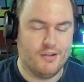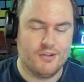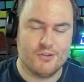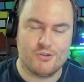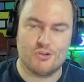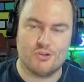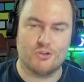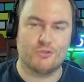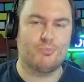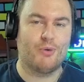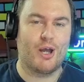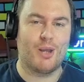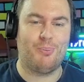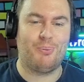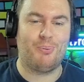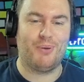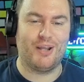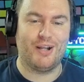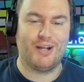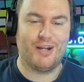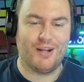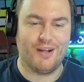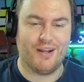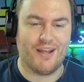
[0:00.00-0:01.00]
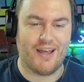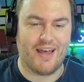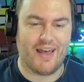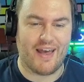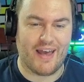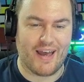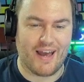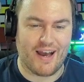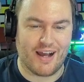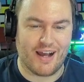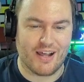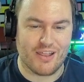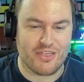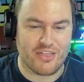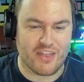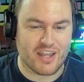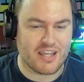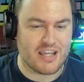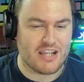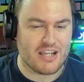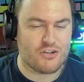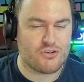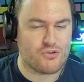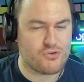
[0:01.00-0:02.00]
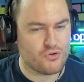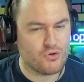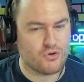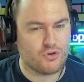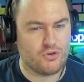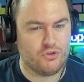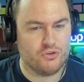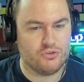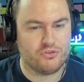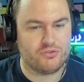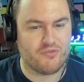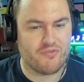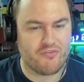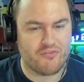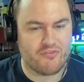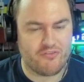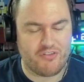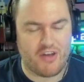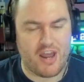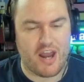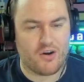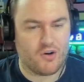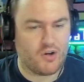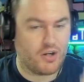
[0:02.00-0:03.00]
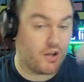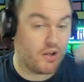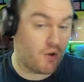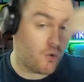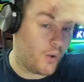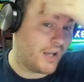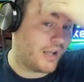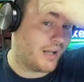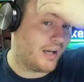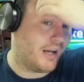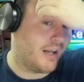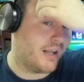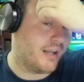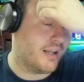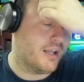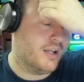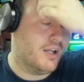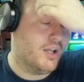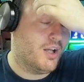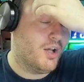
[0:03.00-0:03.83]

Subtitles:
Just my opinion. I think he struggles very quickly.